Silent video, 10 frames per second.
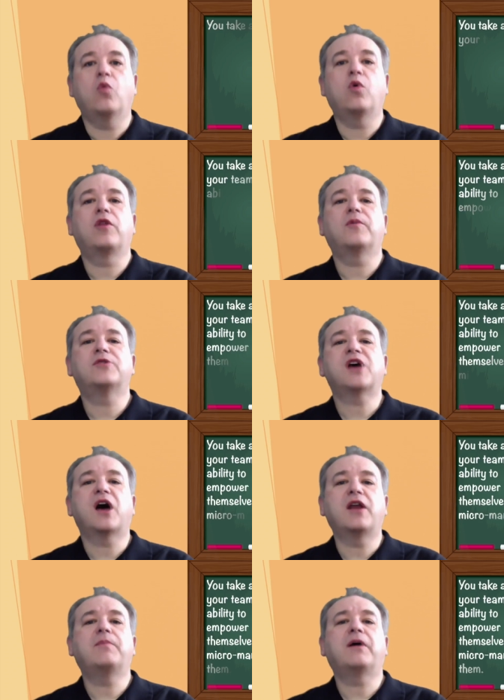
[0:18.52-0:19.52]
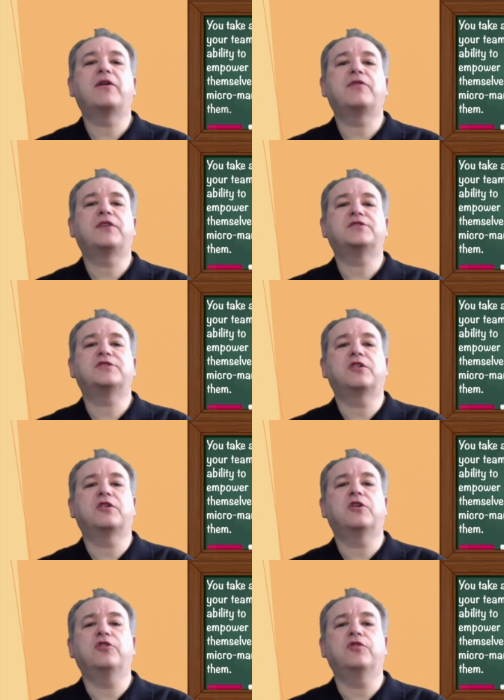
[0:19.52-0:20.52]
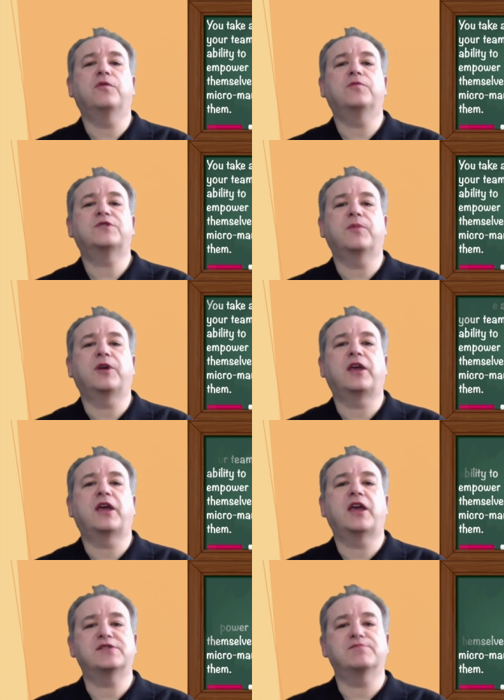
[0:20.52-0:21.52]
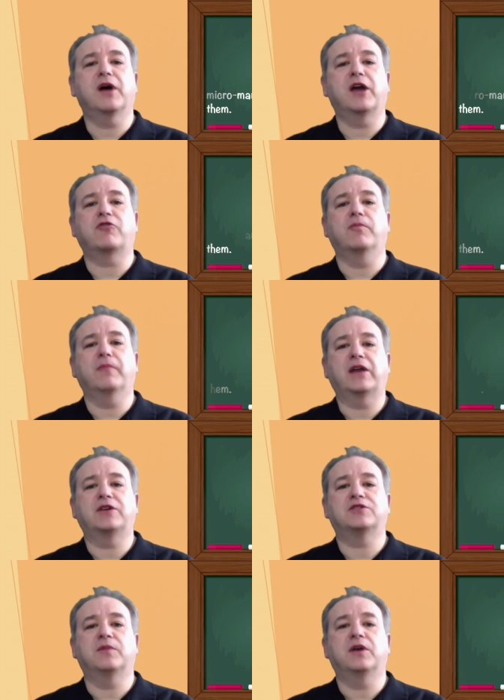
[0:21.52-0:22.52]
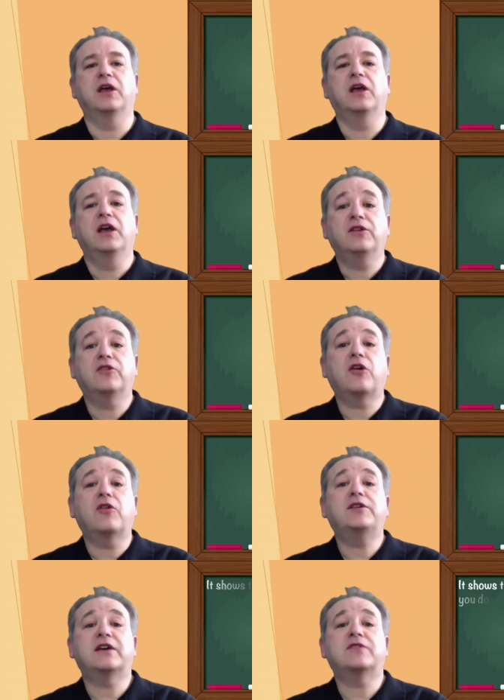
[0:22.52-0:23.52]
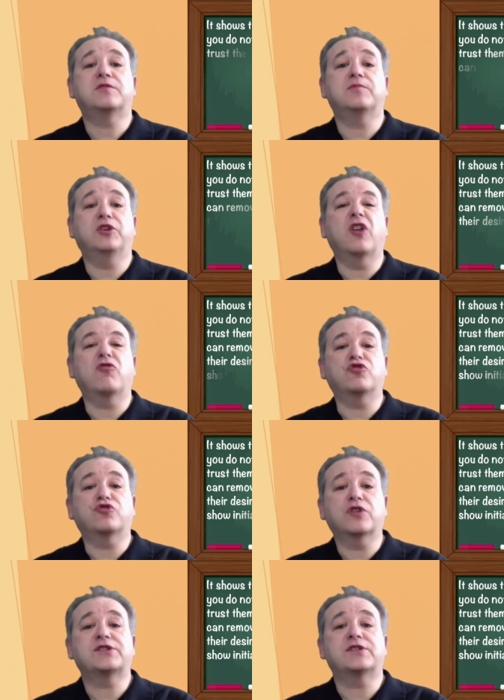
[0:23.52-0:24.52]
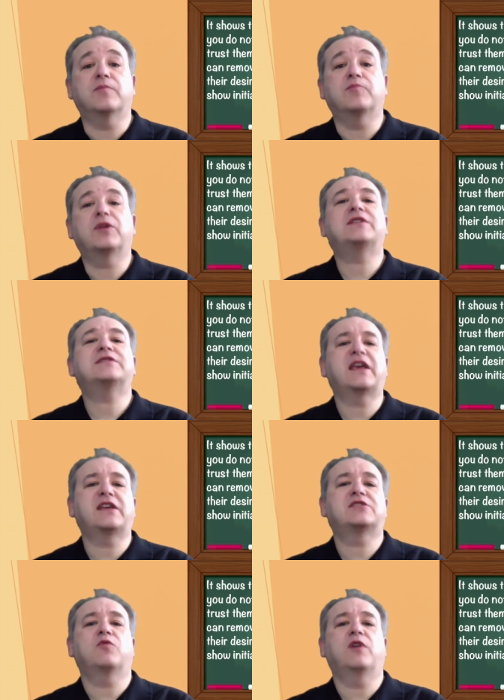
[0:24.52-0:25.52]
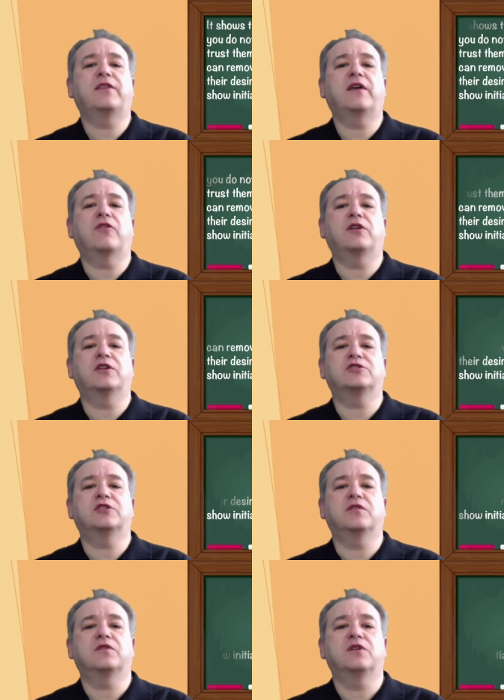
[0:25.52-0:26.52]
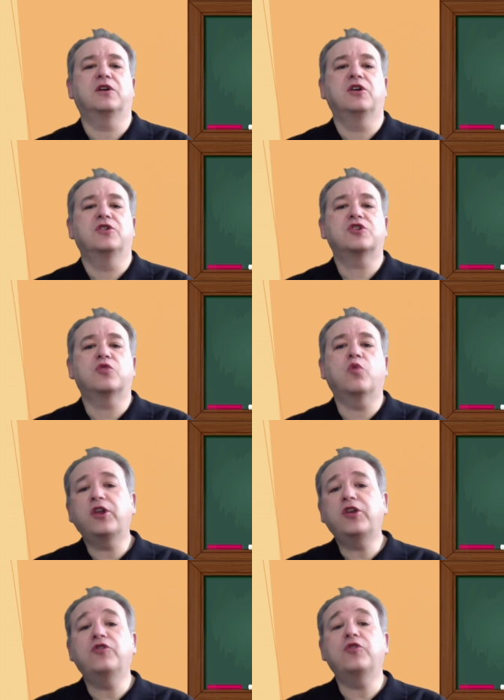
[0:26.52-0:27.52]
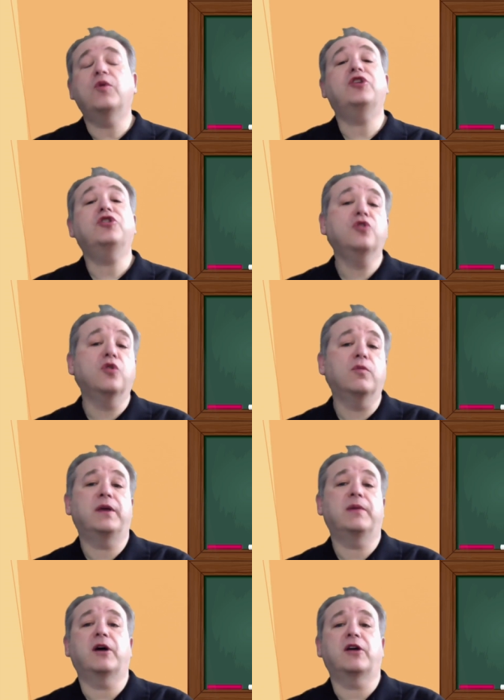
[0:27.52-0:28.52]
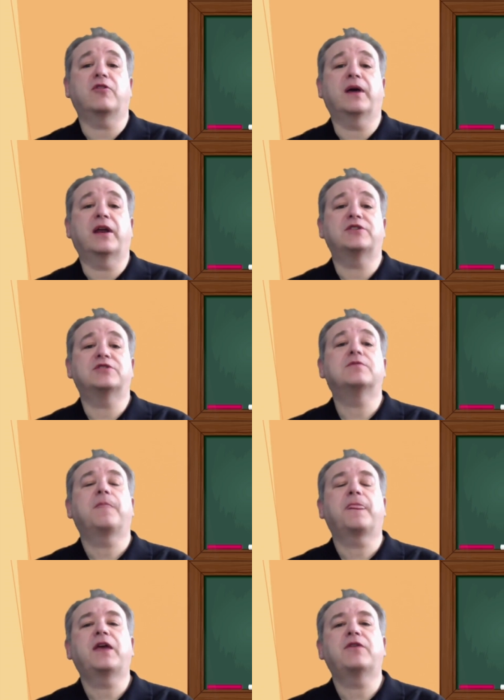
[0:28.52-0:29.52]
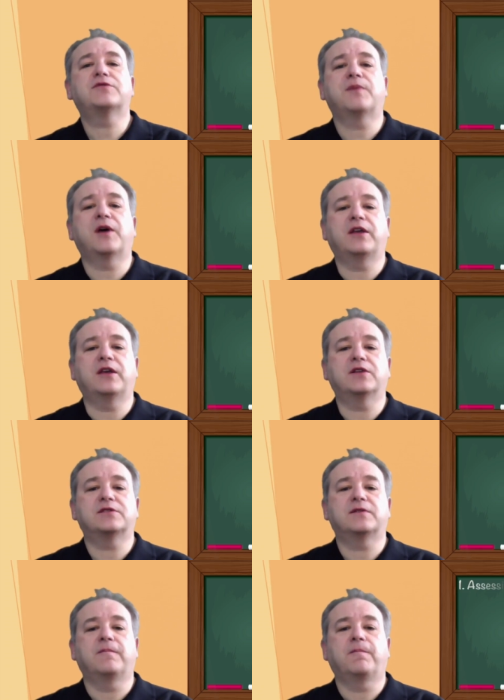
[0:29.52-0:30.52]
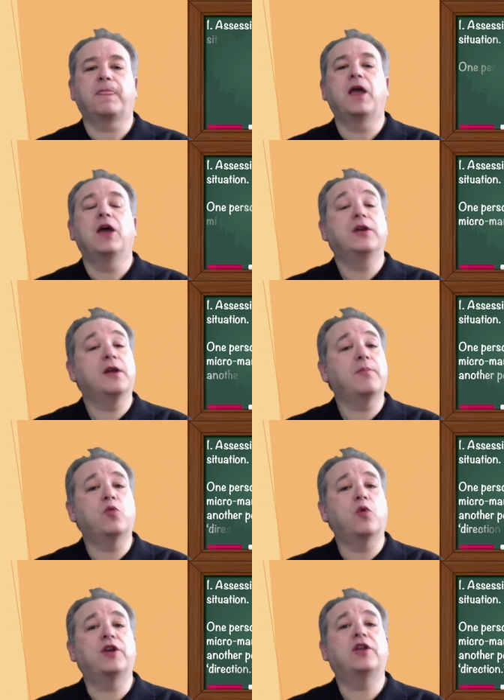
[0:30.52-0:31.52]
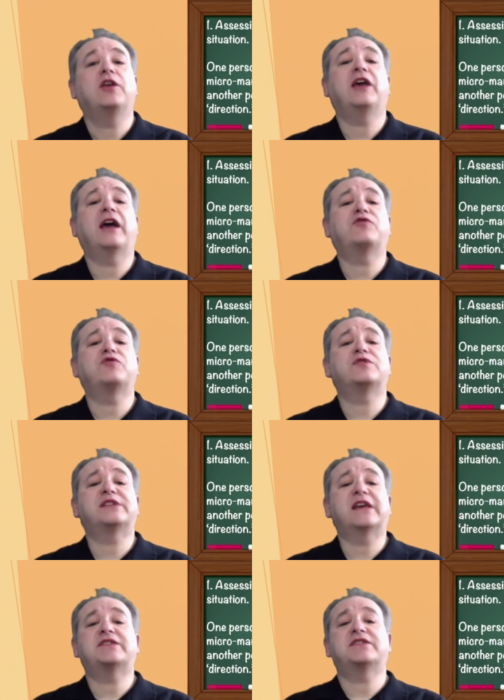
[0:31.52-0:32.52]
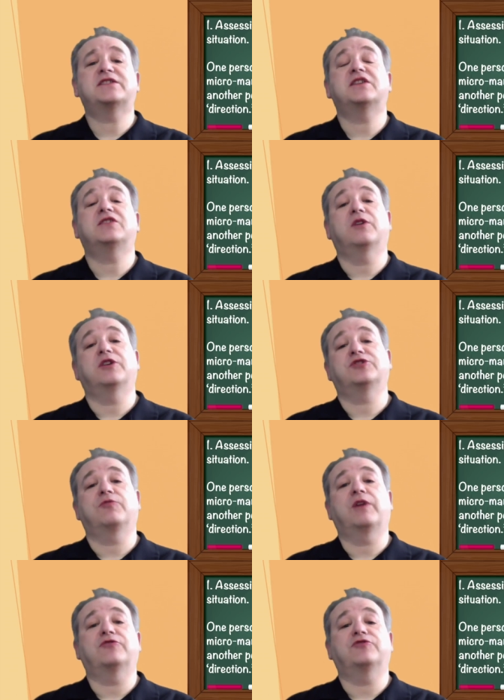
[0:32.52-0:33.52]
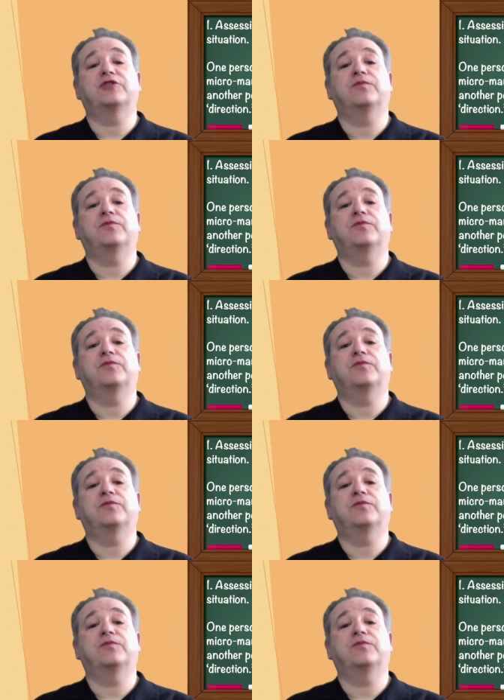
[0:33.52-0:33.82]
One of the most unempowering things you can do for somebody is micromanage them. Not only tells them you don't trust them, but it takes away their initiative. So what do you do when you're being micromanaged? Here are some ideas. Number one, you have to assess the situation around you.